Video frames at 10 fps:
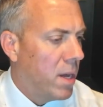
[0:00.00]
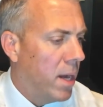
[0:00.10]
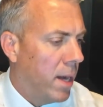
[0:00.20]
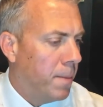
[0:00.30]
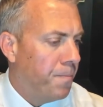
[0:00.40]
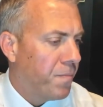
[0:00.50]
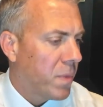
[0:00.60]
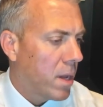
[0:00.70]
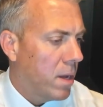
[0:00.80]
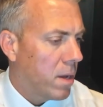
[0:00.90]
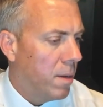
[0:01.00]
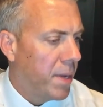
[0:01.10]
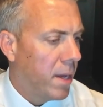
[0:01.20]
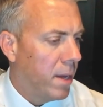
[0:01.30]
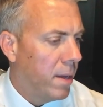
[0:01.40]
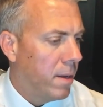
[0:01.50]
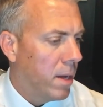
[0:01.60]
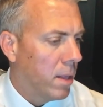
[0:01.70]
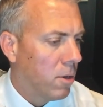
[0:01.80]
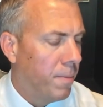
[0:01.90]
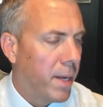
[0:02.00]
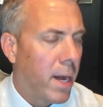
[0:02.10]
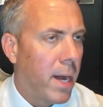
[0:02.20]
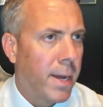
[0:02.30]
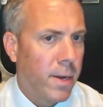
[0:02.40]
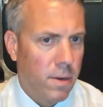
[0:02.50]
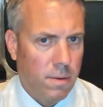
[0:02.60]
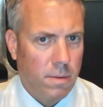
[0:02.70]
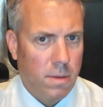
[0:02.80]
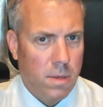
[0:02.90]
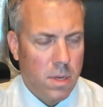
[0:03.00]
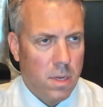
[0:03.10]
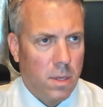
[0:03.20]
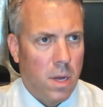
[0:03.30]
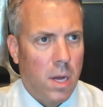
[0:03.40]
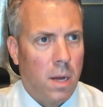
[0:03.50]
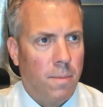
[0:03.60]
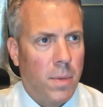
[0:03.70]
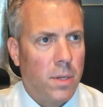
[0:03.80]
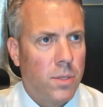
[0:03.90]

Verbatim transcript: um, coming in a little bit higher. Um,